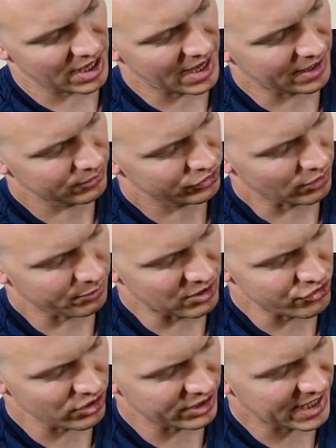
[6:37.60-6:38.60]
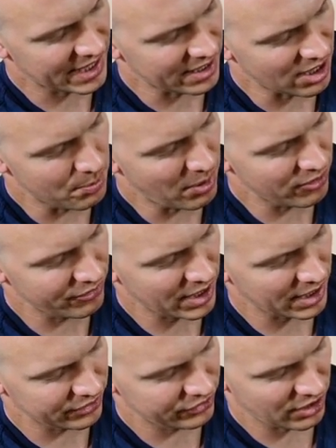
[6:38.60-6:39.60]
there. So I've been trying to get it above
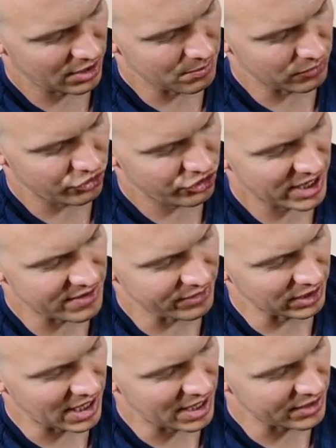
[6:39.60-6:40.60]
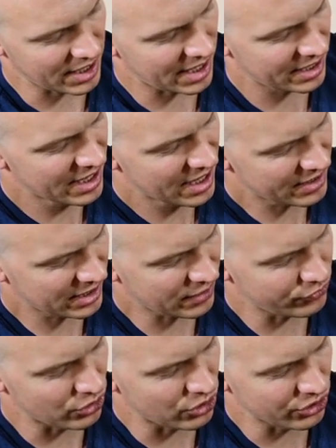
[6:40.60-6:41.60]
that chafer layer there. That
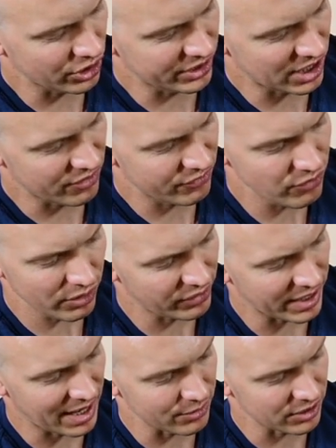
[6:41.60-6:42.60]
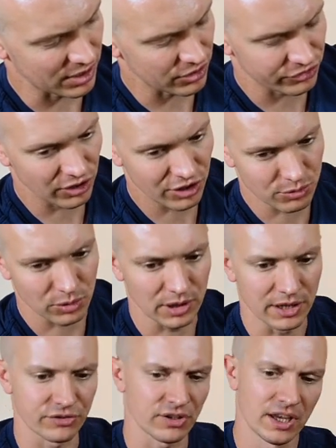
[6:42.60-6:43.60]
gives you a good idea of roughly how thick the sidewall
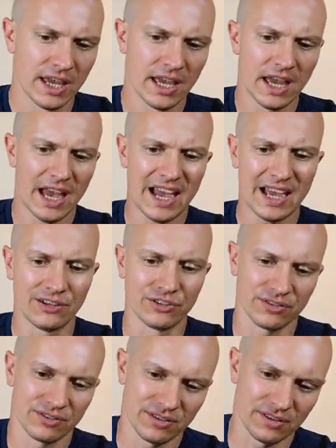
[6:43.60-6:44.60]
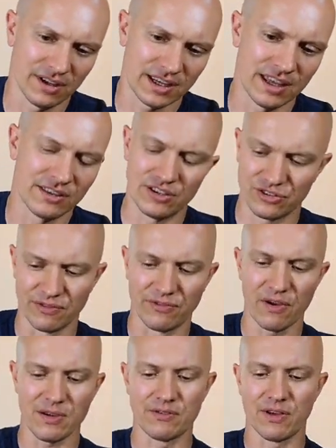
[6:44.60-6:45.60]
is. And again, these are
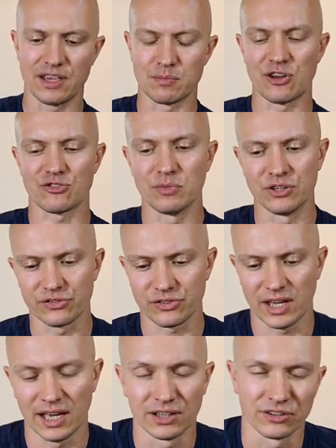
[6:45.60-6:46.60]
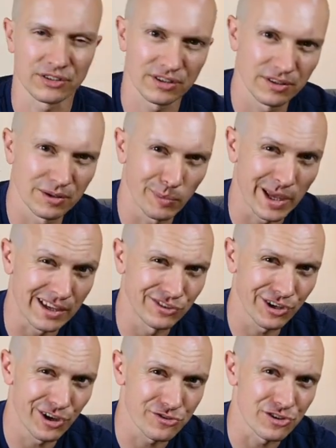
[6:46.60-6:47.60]
very vague measurements, and making
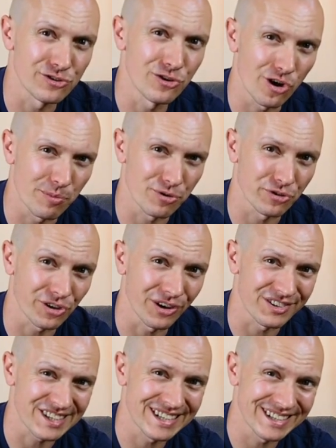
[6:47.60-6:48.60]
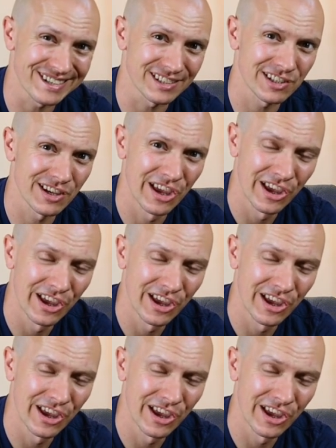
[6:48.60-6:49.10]
tyres is not a precise art.